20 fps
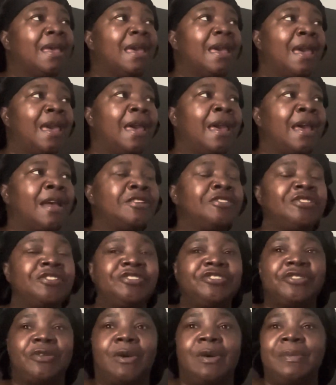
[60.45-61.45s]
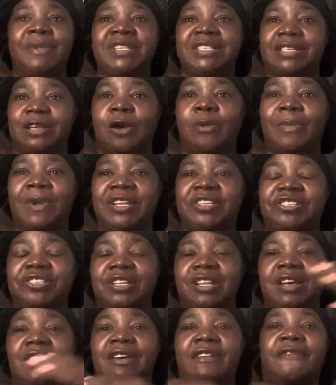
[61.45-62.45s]
and just showing me so much
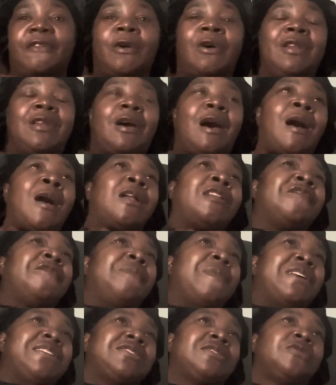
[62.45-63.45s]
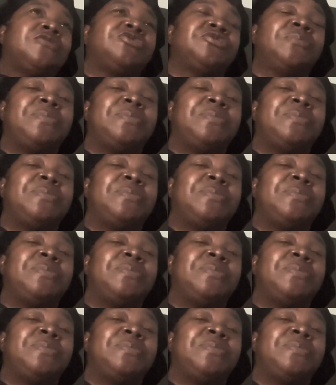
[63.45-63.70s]
love on all of my social